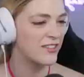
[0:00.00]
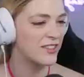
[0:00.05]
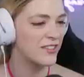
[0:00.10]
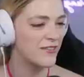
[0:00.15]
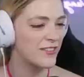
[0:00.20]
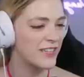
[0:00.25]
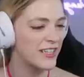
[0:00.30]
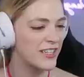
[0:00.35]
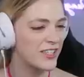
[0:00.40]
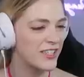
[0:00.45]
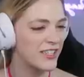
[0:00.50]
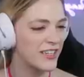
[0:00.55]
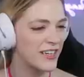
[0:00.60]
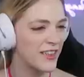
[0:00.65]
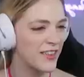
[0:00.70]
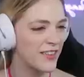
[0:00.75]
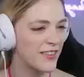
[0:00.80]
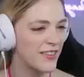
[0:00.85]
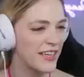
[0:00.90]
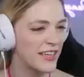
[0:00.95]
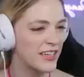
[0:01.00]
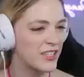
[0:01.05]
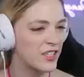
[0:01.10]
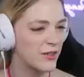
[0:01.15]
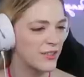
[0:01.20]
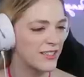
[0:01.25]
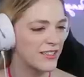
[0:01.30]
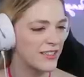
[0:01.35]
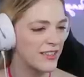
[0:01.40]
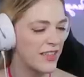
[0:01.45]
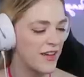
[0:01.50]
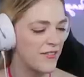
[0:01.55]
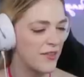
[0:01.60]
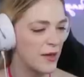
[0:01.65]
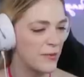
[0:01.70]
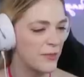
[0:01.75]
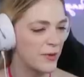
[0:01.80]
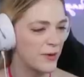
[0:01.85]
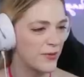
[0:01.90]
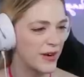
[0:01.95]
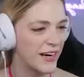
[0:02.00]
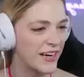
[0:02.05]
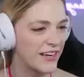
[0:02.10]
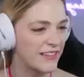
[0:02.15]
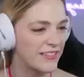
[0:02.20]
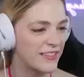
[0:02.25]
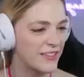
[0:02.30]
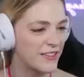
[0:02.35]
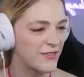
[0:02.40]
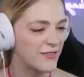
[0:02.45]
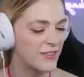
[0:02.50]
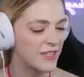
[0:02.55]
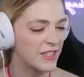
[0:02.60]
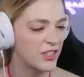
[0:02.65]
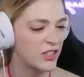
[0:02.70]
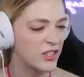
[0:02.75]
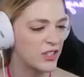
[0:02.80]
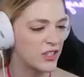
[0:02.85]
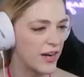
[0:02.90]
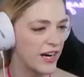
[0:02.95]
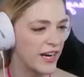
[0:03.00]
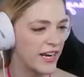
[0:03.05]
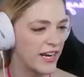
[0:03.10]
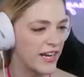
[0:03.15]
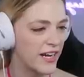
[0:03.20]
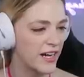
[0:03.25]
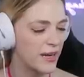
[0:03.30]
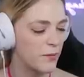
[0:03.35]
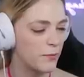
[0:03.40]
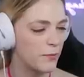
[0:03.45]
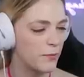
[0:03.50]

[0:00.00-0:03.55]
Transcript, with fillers: She finished another thing. She wants to level up her writing skill and finish writing a